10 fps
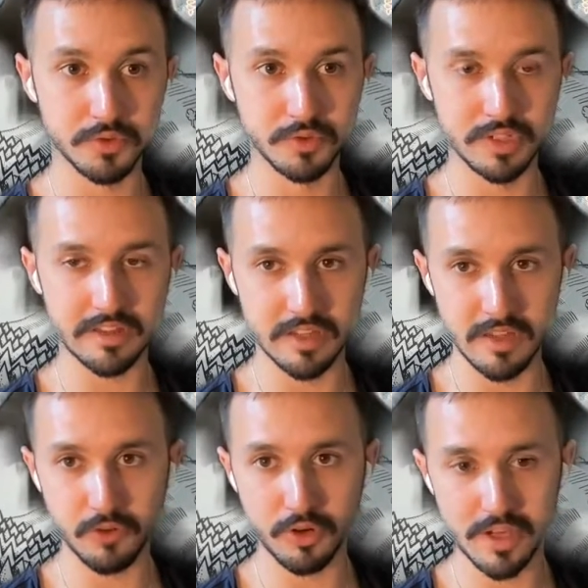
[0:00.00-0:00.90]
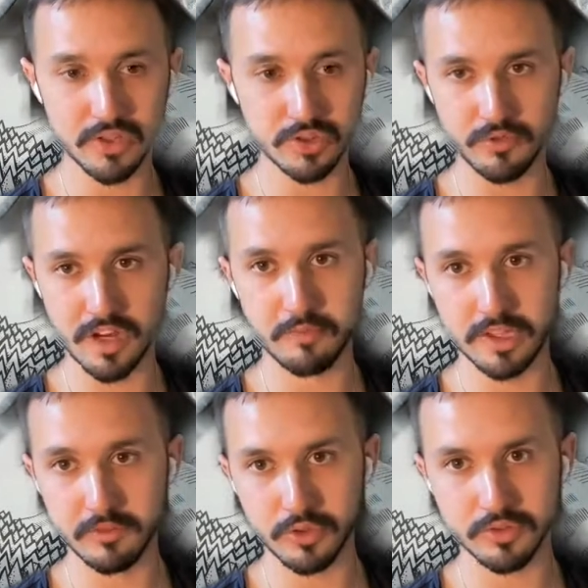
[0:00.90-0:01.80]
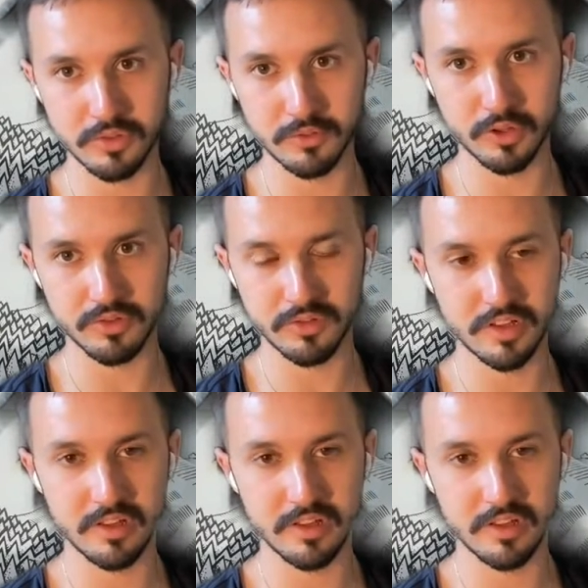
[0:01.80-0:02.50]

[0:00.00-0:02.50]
to get the information of how many vote rewards